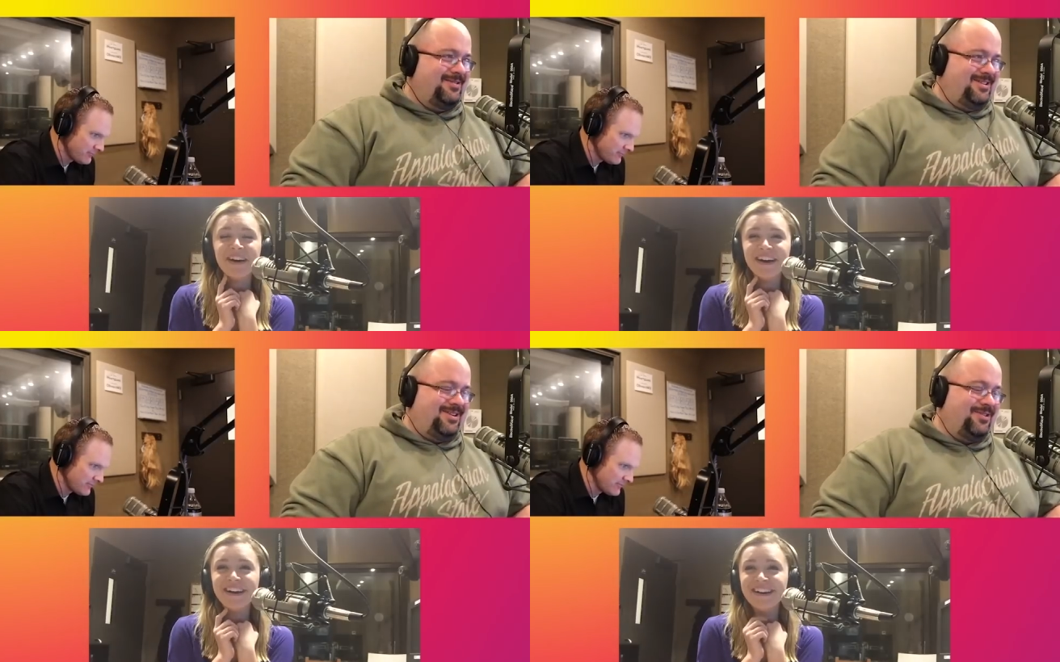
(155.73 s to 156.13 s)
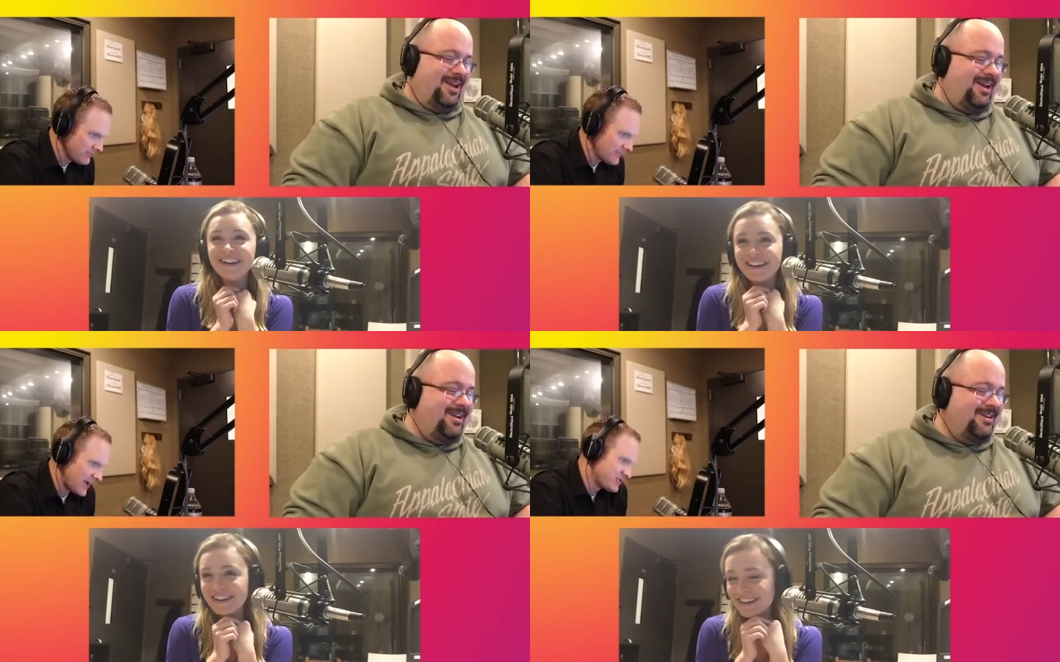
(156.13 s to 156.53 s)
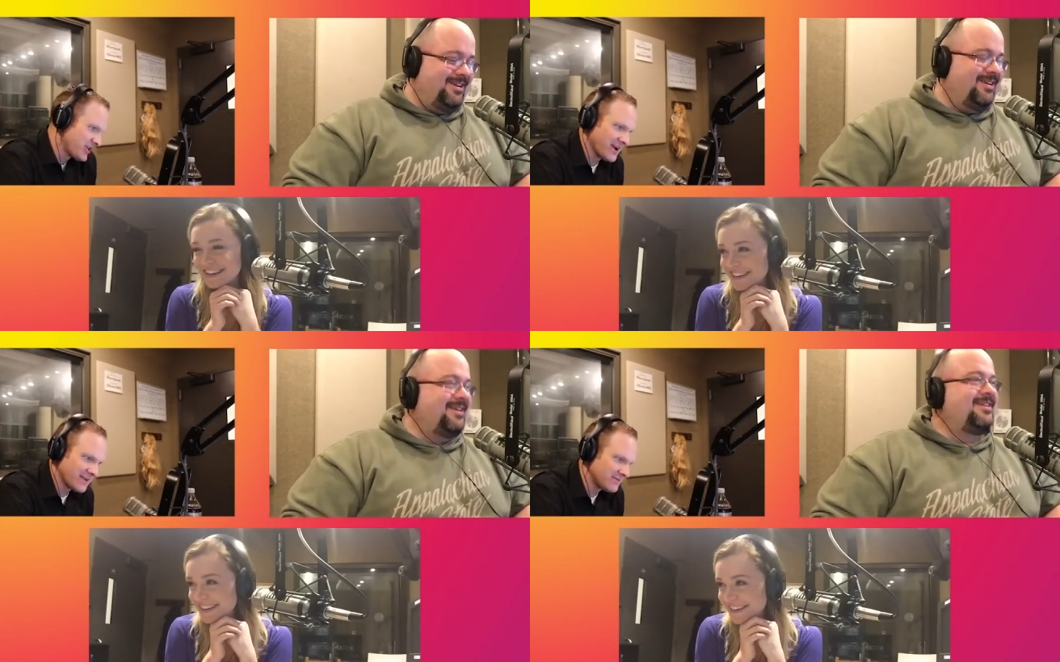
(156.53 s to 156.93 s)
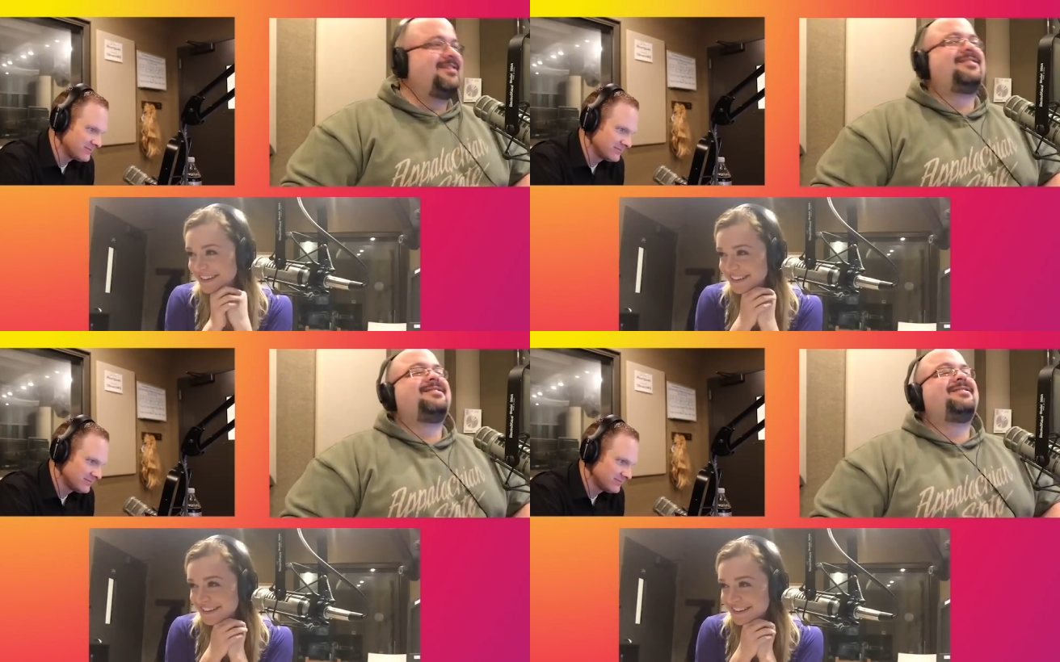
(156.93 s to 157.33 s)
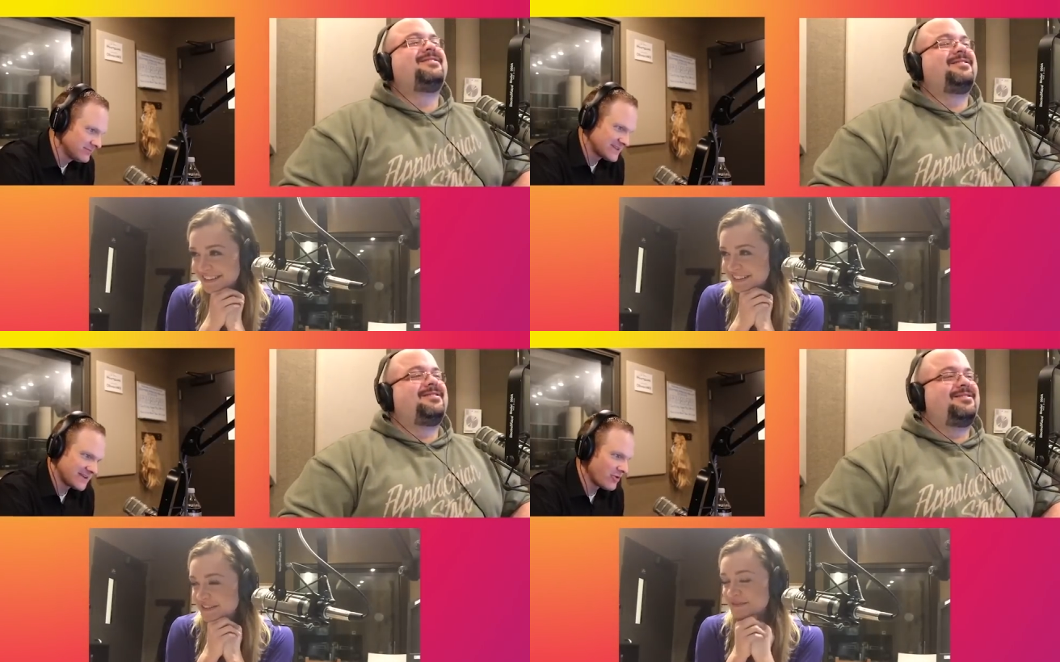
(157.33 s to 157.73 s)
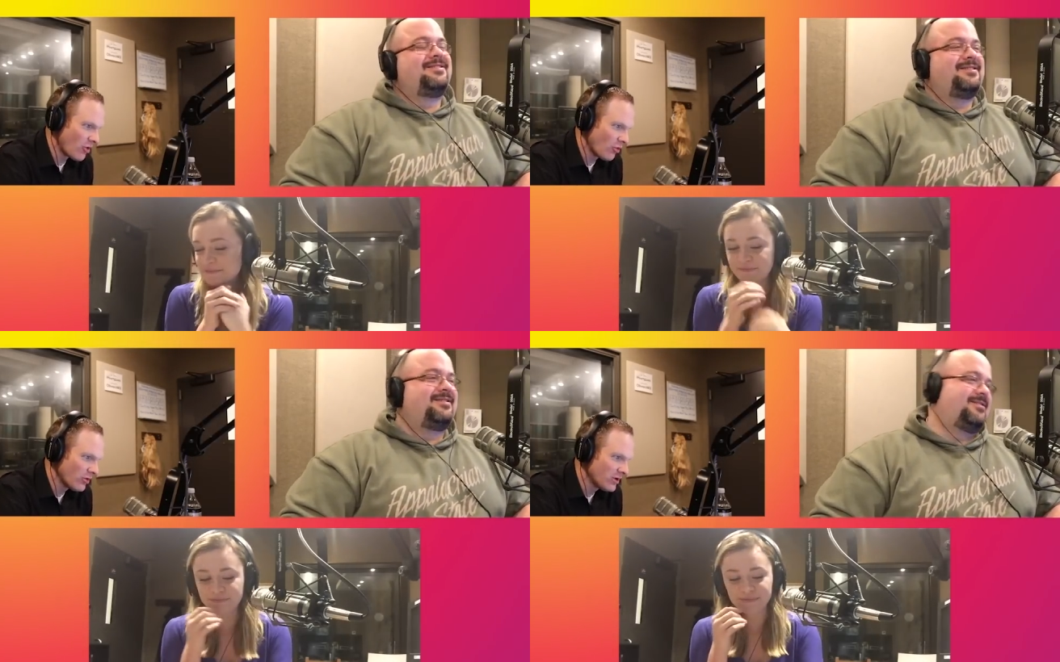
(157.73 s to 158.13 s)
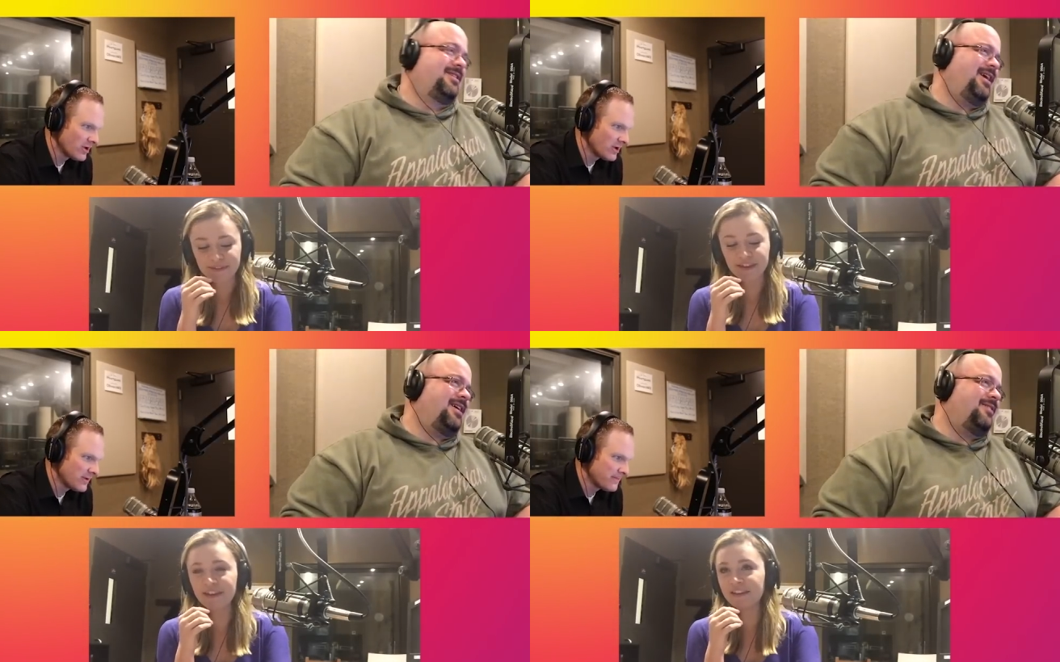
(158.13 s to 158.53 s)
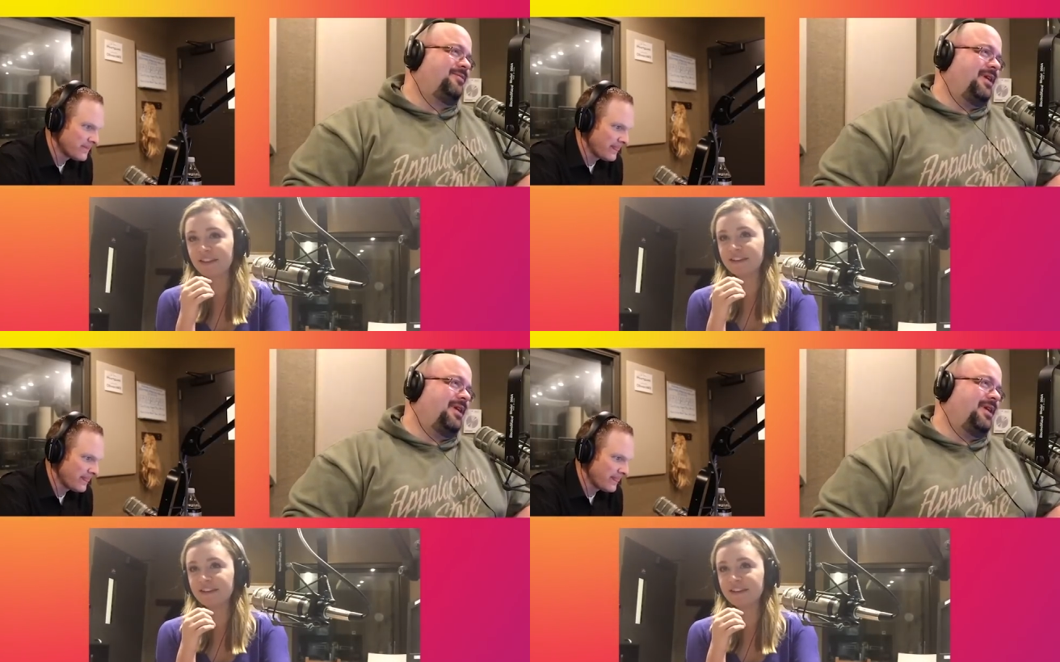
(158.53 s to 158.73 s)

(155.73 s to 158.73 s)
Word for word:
Speaker 1: okay. I tried. They said no. Yeah.